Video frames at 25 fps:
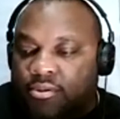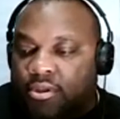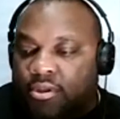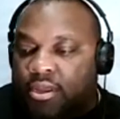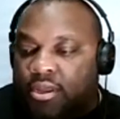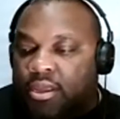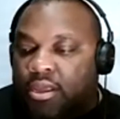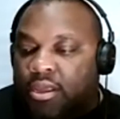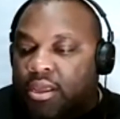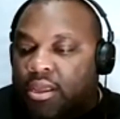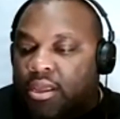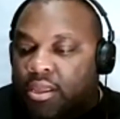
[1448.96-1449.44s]

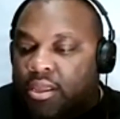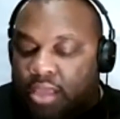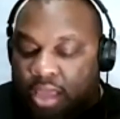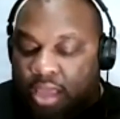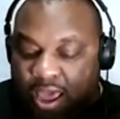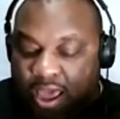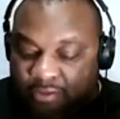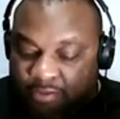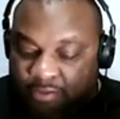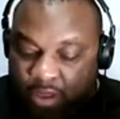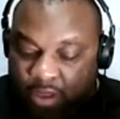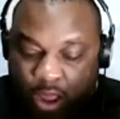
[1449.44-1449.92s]
Because
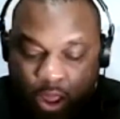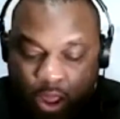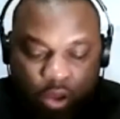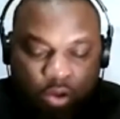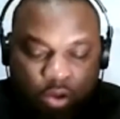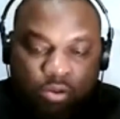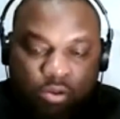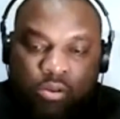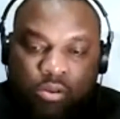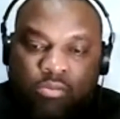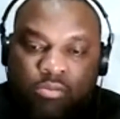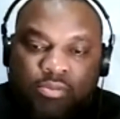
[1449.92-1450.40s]

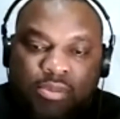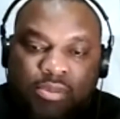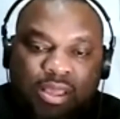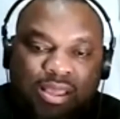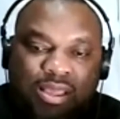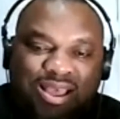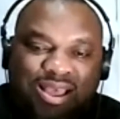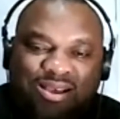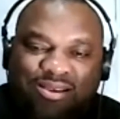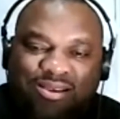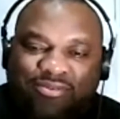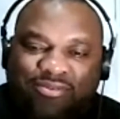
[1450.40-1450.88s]

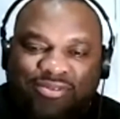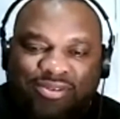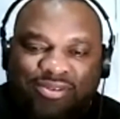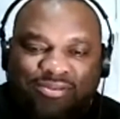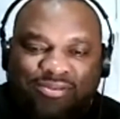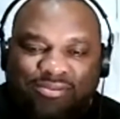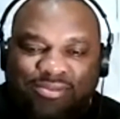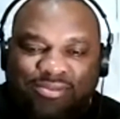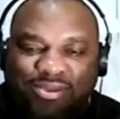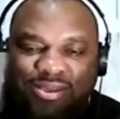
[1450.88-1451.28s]
yeah, after that,